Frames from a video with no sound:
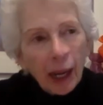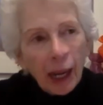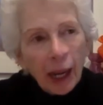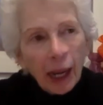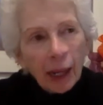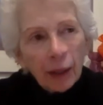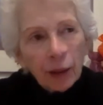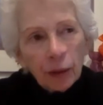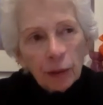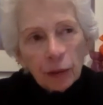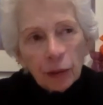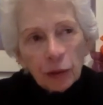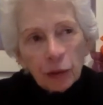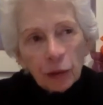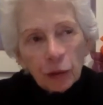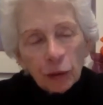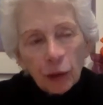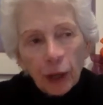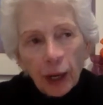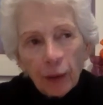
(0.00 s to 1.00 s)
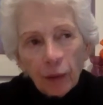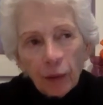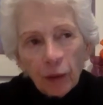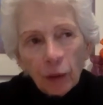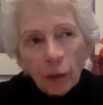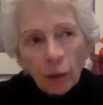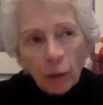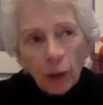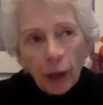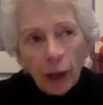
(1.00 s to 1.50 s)
I used to travel
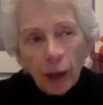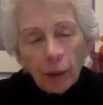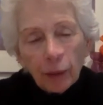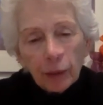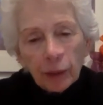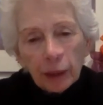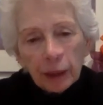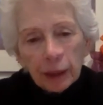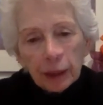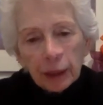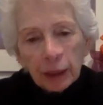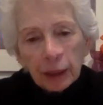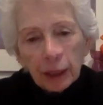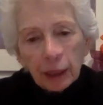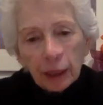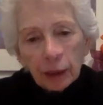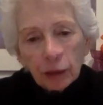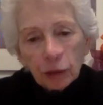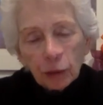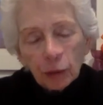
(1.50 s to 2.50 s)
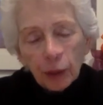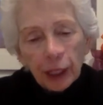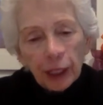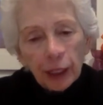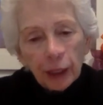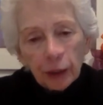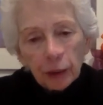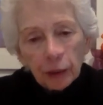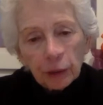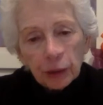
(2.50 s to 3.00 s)
around listening to
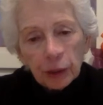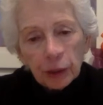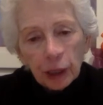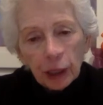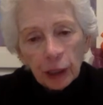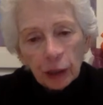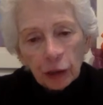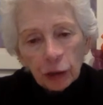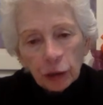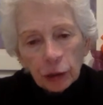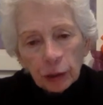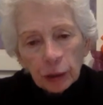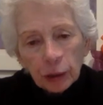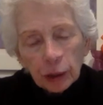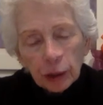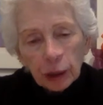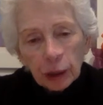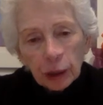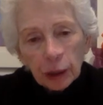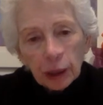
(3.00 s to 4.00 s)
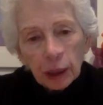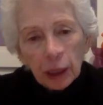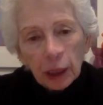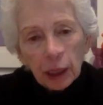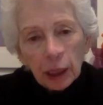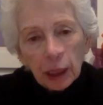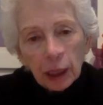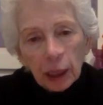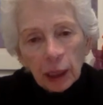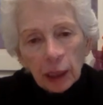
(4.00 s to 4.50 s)
radio stations
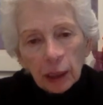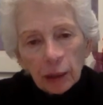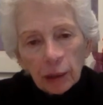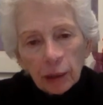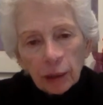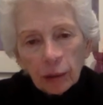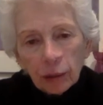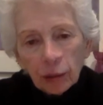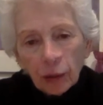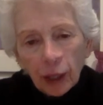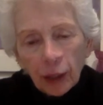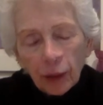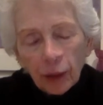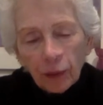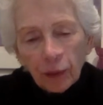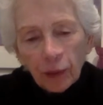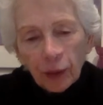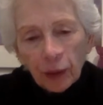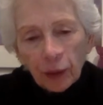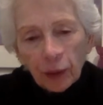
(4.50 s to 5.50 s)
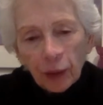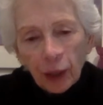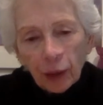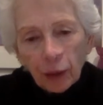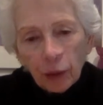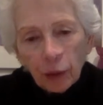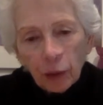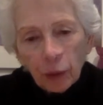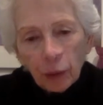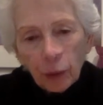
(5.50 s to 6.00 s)
to try to figure out
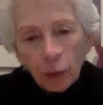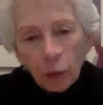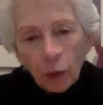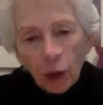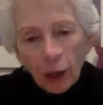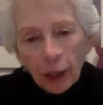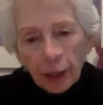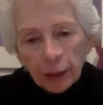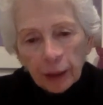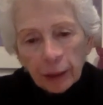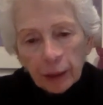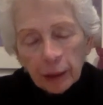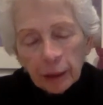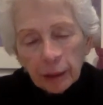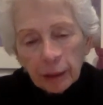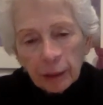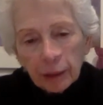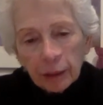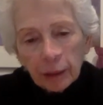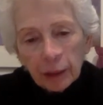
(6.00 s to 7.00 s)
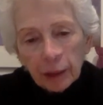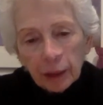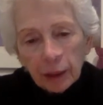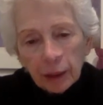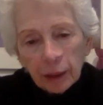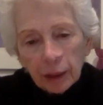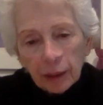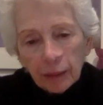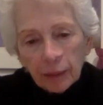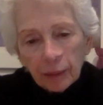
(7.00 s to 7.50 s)
who we wanted
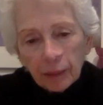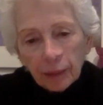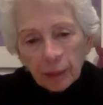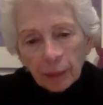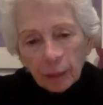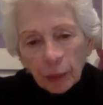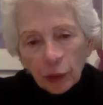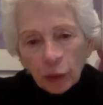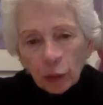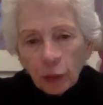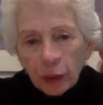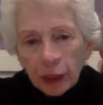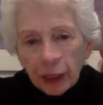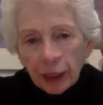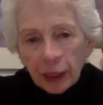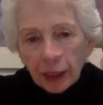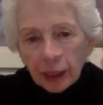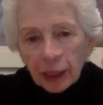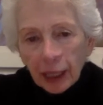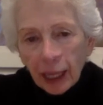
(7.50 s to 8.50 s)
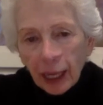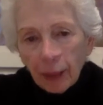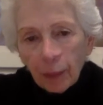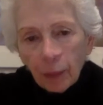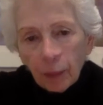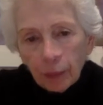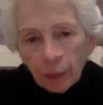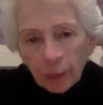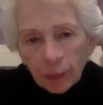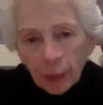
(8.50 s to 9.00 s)
between the
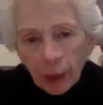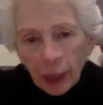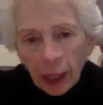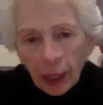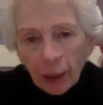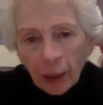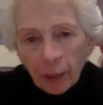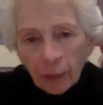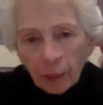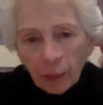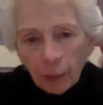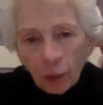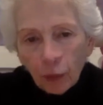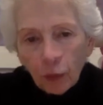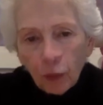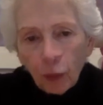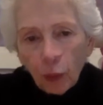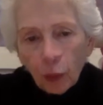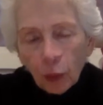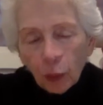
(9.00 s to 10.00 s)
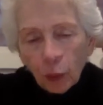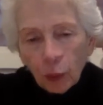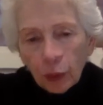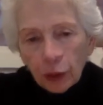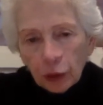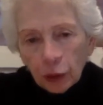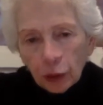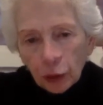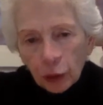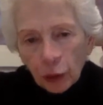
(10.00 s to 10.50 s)
time and before we
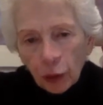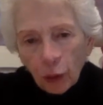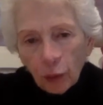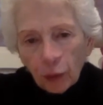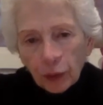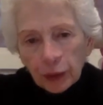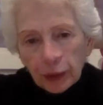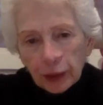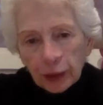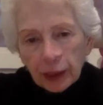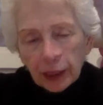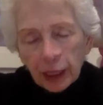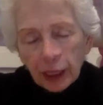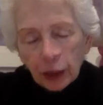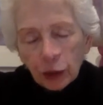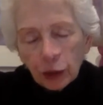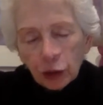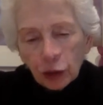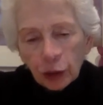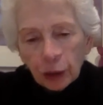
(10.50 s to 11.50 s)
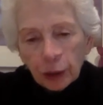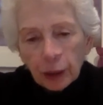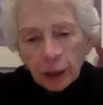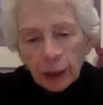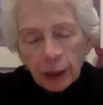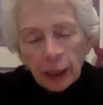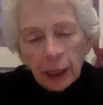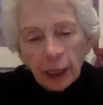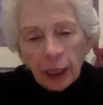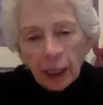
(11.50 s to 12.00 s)
took over the station
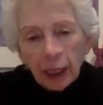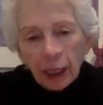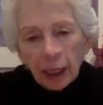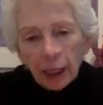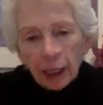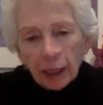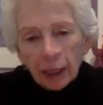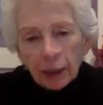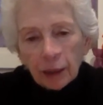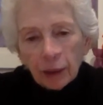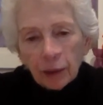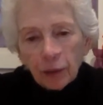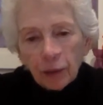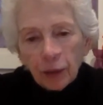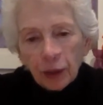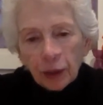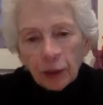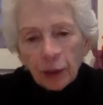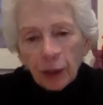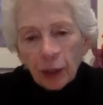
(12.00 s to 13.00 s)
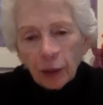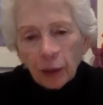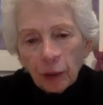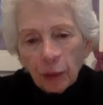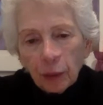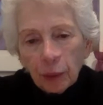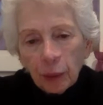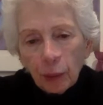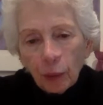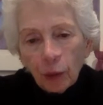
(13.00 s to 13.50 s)
to figure out
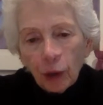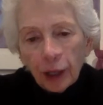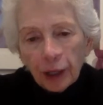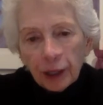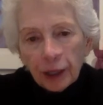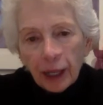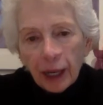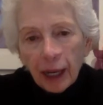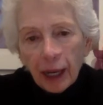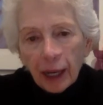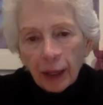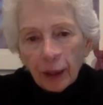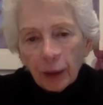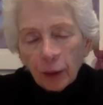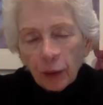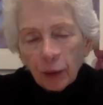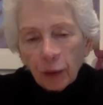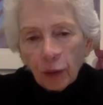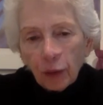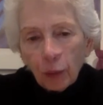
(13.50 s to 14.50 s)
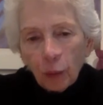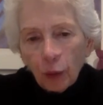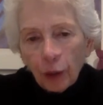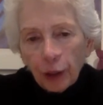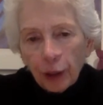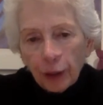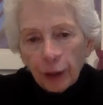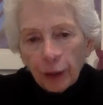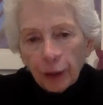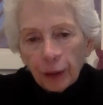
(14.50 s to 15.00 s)
we wanted to hire from
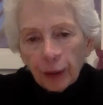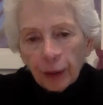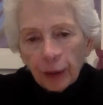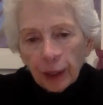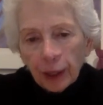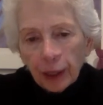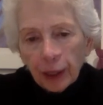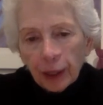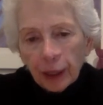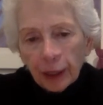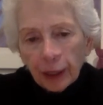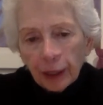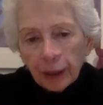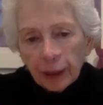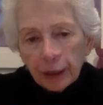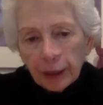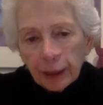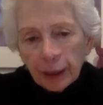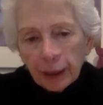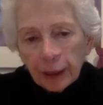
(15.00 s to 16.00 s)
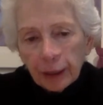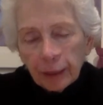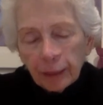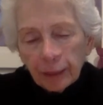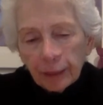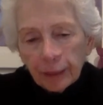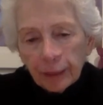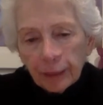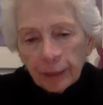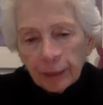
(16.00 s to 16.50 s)
where and um,
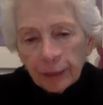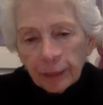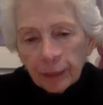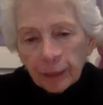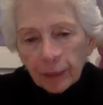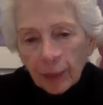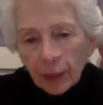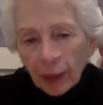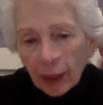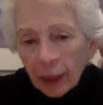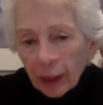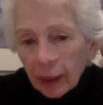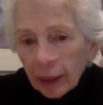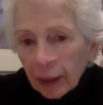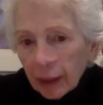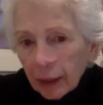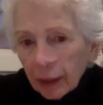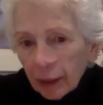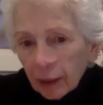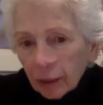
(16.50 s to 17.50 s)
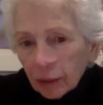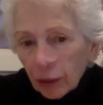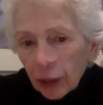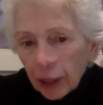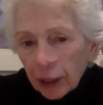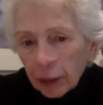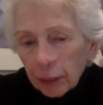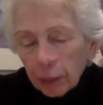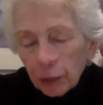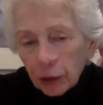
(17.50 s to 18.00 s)
tried
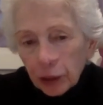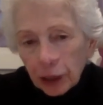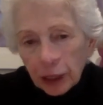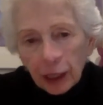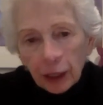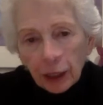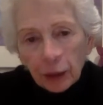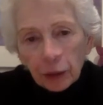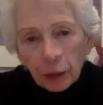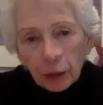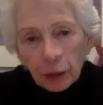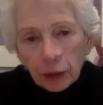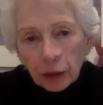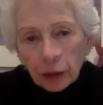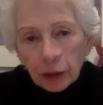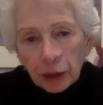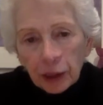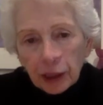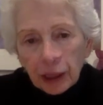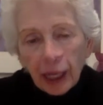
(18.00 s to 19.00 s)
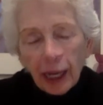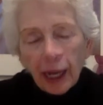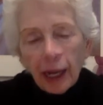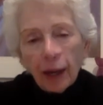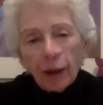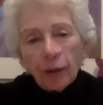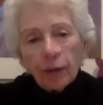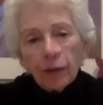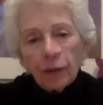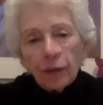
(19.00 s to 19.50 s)
to put together a good
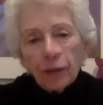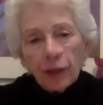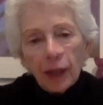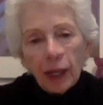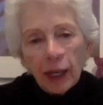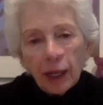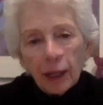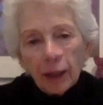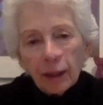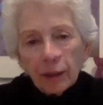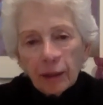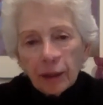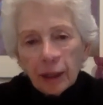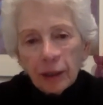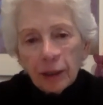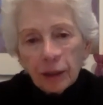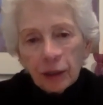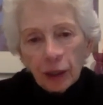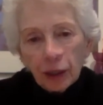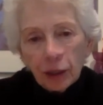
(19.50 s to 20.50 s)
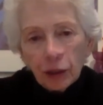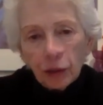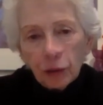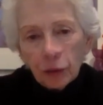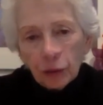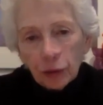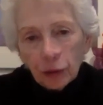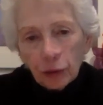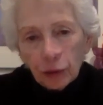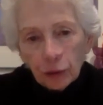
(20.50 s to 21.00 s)
staff and
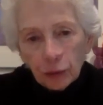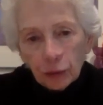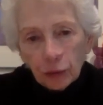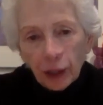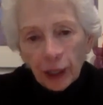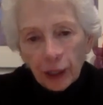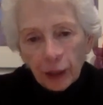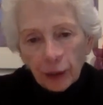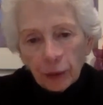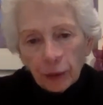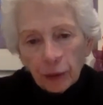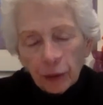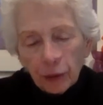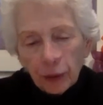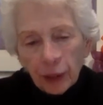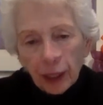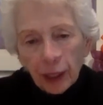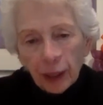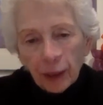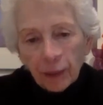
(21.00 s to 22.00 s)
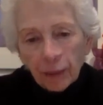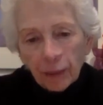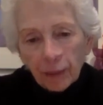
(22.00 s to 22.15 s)
continued to try to do that.